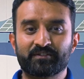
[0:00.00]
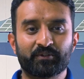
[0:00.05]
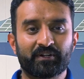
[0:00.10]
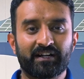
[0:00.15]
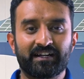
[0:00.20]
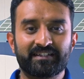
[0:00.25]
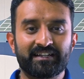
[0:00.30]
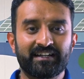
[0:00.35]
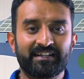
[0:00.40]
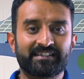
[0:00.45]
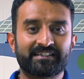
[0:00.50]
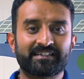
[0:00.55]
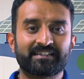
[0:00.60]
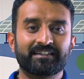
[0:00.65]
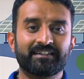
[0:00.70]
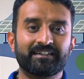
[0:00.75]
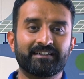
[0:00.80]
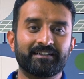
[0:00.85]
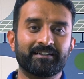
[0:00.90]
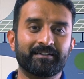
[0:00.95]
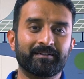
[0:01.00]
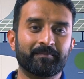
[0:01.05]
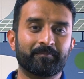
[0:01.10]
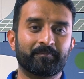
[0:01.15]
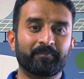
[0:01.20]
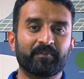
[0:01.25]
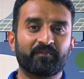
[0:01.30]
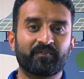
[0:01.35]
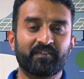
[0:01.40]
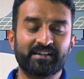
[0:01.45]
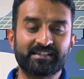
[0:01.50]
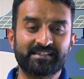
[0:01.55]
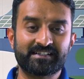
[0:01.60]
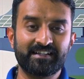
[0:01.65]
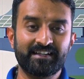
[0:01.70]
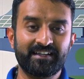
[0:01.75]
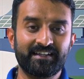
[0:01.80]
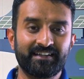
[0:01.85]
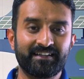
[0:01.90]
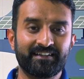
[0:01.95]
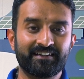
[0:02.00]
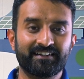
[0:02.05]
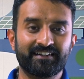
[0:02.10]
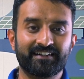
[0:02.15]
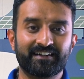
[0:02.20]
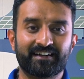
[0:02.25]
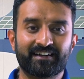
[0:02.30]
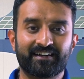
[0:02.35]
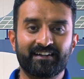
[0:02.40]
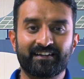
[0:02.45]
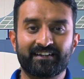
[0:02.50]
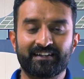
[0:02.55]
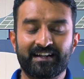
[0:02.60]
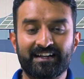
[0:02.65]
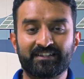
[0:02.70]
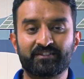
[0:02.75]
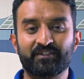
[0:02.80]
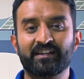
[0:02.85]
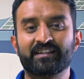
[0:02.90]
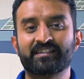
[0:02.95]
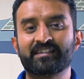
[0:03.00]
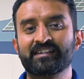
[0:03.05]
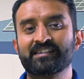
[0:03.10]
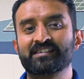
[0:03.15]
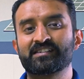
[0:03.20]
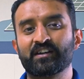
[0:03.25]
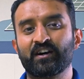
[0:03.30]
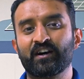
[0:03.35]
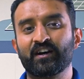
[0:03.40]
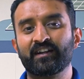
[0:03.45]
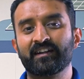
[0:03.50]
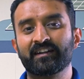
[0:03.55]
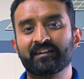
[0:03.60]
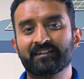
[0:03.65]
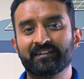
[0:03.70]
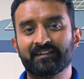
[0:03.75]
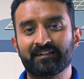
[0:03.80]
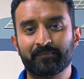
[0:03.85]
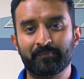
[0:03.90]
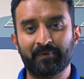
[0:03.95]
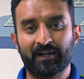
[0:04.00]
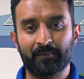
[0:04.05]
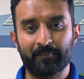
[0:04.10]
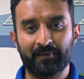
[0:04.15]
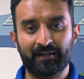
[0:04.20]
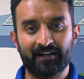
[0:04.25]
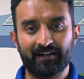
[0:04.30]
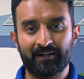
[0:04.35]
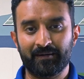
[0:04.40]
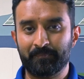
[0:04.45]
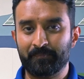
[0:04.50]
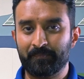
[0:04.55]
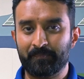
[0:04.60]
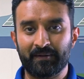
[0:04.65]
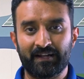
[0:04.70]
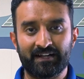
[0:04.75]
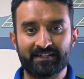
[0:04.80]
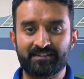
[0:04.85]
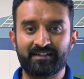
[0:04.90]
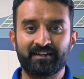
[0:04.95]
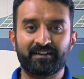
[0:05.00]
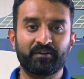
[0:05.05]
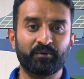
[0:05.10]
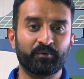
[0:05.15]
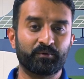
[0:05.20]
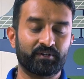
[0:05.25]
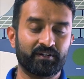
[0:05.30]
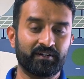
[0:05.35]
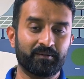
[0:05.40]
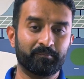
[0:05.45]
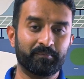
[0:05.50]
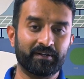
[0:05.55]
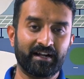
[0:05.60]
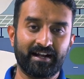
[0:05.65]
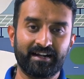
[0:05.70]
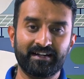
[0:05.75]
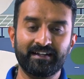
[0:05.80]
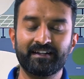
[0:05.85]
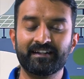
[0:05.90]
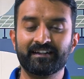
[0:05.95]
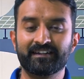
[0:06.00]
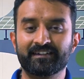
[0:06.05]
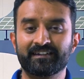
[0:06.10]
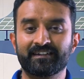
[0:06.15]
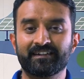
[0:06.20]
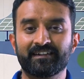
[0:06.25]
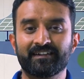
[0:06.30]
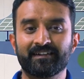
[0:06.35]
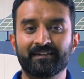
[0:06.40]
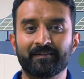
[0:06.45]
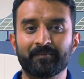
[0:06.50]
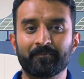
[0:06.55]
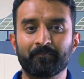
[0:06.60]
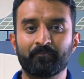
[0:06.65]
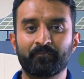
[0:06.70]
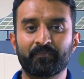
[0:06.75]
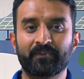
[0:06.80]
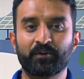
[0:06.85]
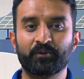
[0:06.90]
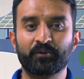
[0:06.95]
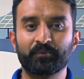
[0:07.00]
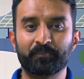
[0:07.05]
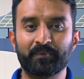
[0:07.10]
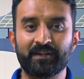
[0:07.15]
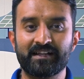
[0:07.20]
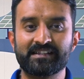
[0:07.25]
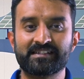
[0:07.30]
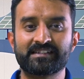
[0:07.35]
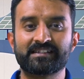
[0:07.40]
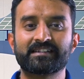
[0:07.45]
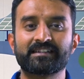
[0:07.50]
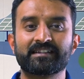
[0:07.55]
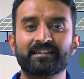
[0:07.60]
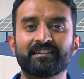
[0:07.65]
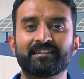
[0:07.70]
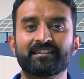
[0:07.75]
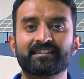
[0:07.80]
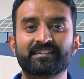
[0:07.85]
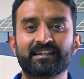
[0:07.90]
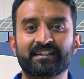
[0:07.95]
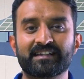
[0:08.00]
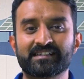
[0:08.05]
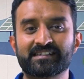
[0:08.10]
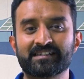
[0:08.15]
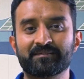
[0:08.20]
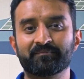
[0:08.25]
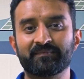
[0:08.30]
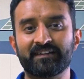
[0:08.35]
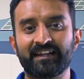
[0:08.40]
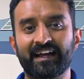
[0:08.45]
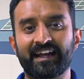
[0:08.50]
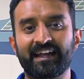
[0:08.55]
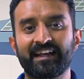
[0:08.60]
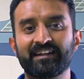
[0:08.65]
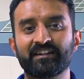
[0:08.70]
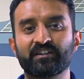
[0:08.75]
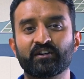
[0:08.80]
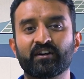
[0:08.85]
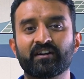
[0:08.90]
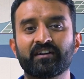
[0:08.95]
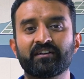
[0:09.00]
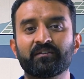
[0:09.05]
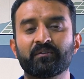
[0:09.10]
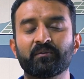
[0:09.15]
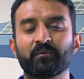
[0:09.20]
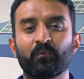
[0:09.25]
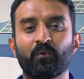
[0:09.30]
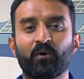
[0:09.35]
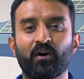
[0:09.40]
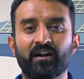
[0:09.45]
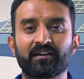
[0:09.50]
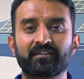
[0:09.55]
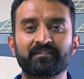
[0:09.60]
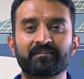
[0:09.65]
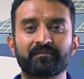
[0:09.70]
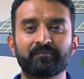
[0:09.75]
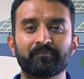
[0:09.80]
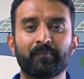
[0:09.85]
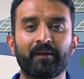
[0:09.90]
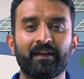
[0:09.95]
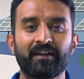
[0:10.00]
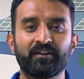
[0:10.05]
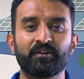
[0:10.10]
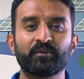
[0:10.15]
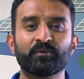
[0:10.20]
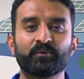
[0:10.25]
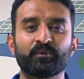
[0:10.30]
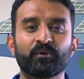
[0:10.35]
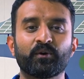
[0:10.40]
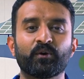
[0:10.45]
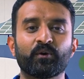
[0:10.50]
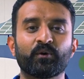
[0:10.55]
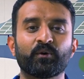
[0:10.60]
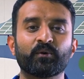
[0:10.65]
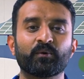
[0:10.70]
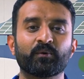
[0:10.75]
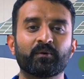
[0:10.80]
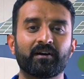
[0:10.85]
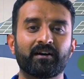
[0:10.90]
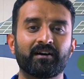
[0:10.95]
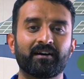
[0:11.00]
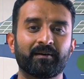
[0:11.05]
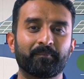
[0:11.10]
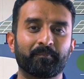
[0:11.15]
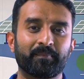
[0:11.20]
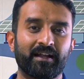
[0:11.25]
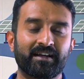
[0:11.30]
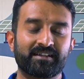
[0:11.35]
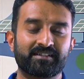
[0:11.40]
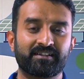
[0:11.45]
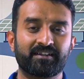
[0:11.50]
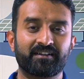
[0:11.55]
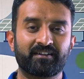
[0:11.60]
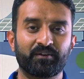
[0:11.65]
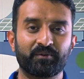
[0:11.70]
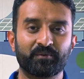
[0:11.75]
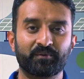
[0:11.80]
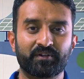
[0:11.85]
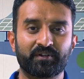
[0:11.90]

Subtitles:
So Rajesh, firstly, congratulations on becoming a plastic neutral brand. Could you please shed us some light on what made you go plastic